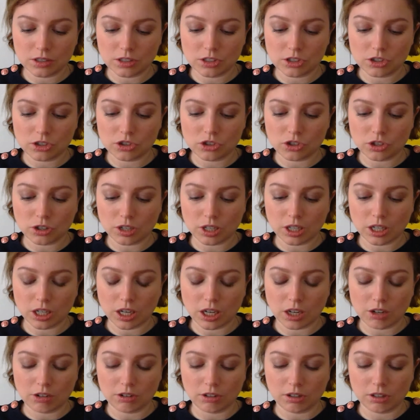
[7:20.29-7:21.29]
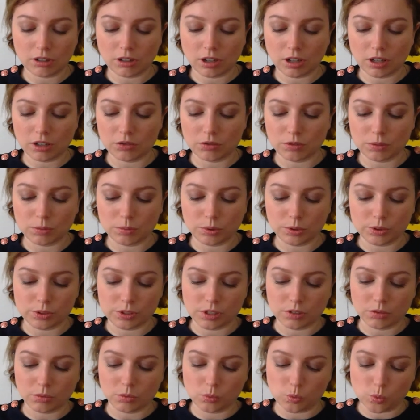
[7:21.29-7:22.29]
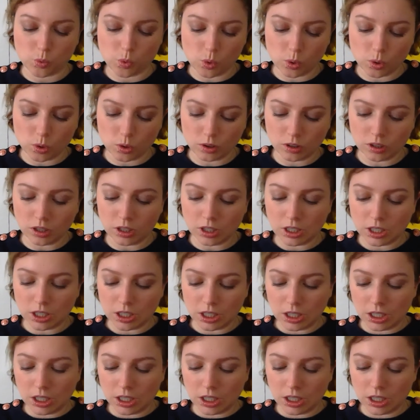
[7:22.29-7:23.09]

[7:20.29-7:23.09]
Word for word: It's chunky Aran, 100% wool,